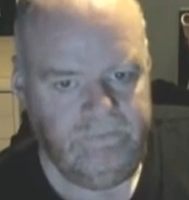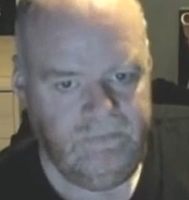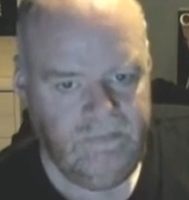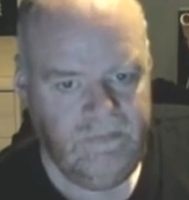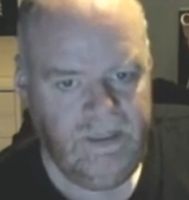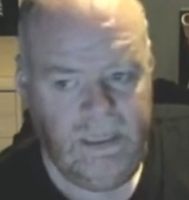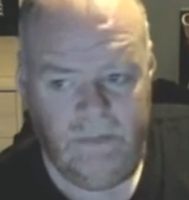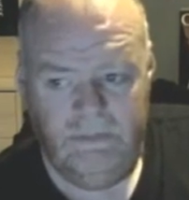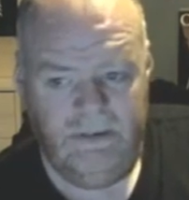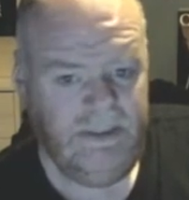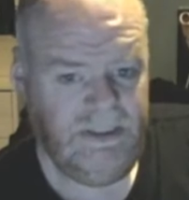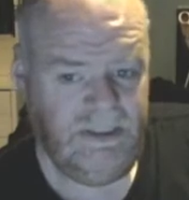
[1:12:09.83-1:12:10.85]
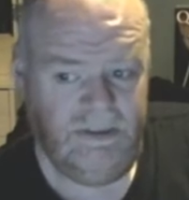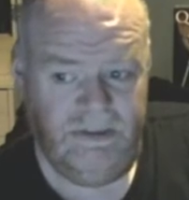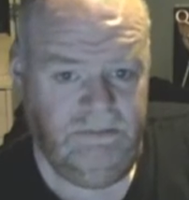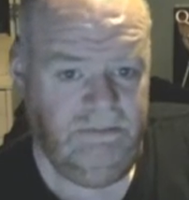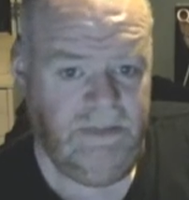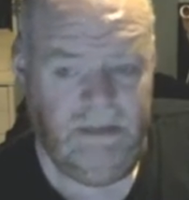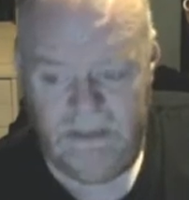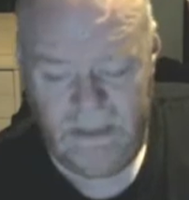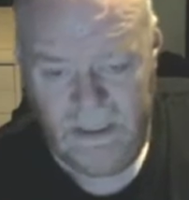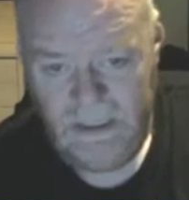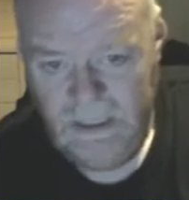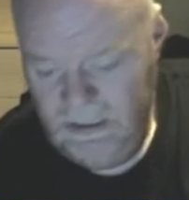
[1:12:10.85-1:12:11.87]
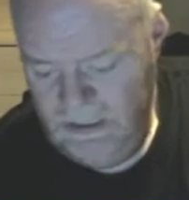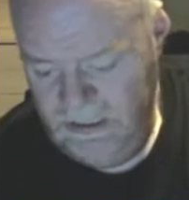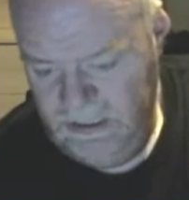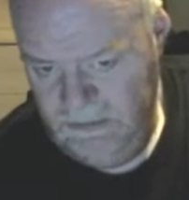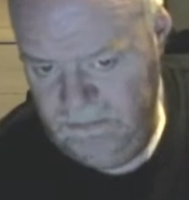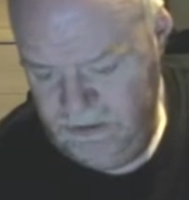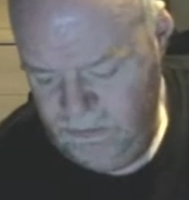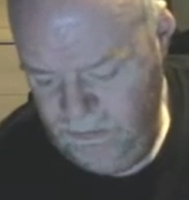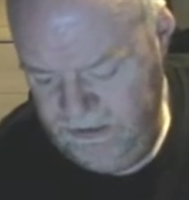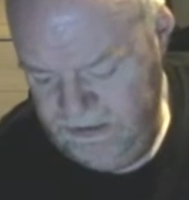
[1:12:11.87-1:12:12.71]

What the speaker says: Labyrinth is good. Labyrinth. It's weird.